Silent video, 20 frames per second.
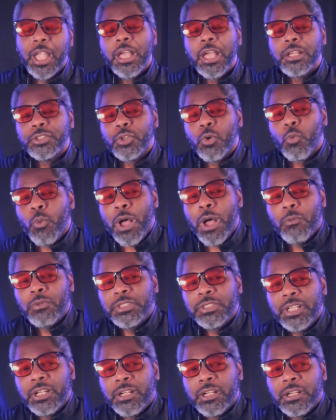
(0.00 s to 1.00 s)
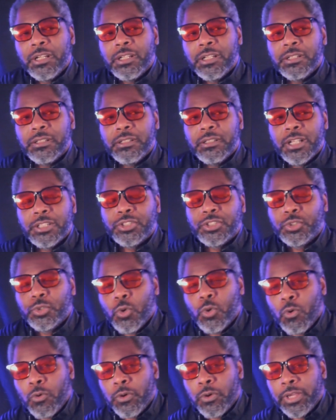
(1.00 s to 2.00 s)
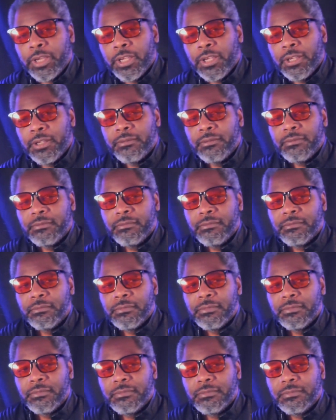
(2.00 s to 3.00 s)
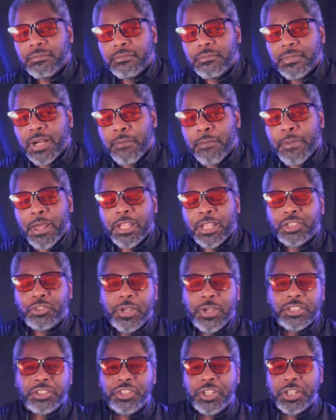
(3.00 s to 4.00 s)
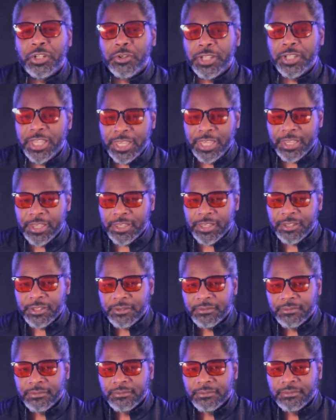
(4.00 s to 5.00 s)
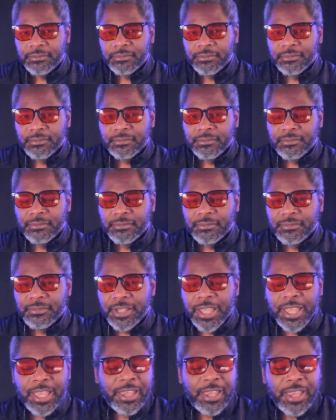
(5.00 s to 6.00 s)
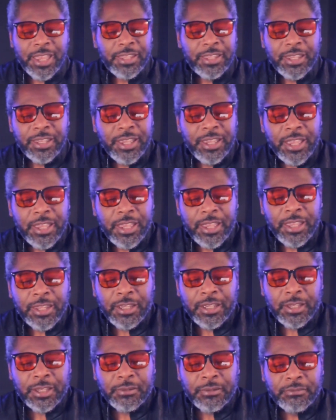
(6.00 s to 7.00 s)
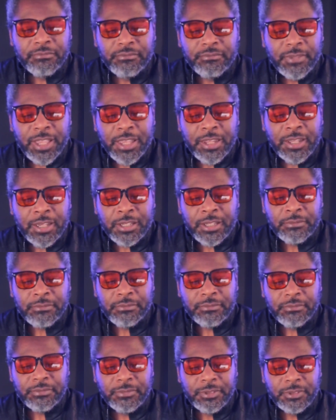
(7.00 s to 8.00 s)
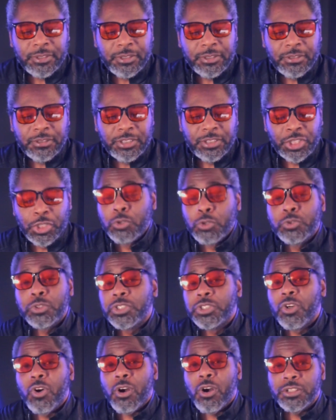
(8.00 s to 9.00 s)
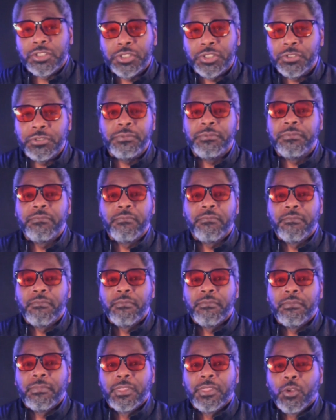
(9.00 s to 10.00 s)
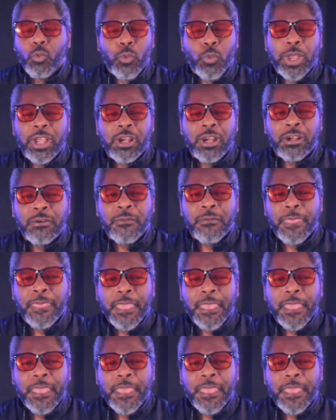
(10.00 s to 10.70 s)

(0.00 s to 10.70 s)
So, why was there a story about a transgender kid in a children's cartoon where